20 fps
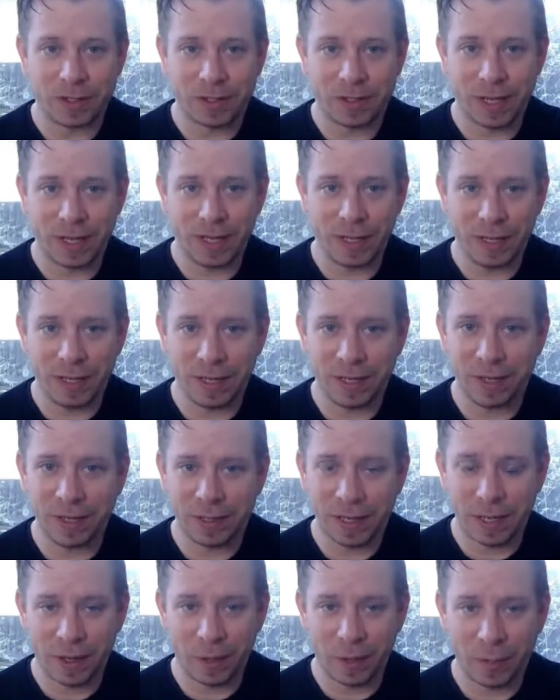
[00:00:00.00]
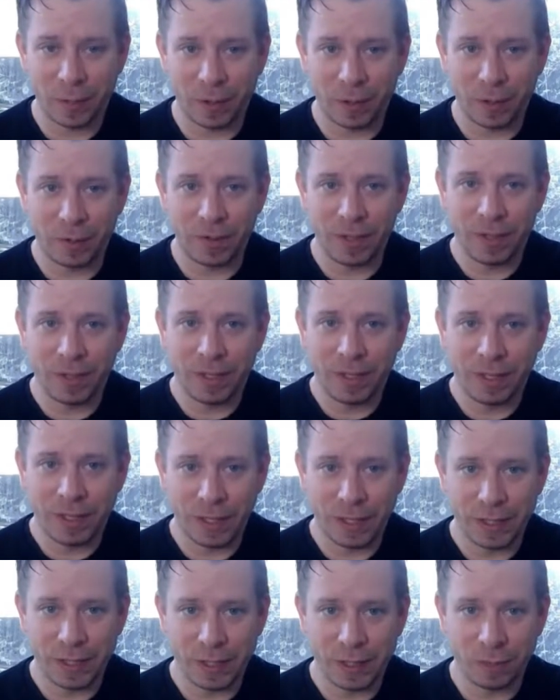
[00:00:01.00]
taking the tailbone
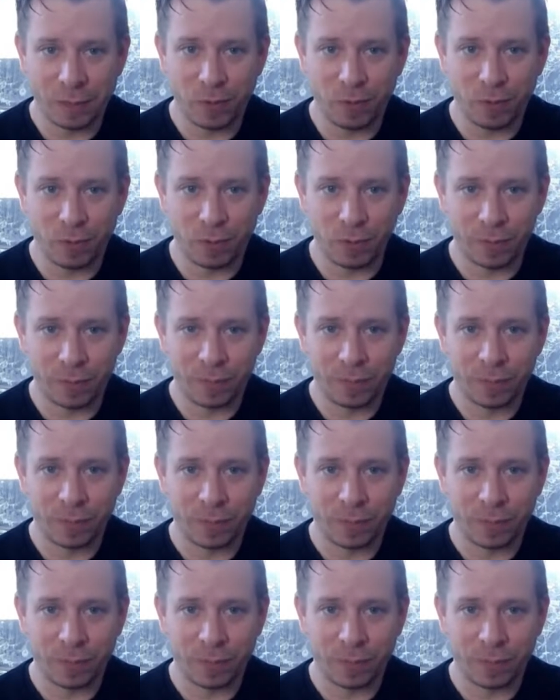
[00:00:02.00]
into movement.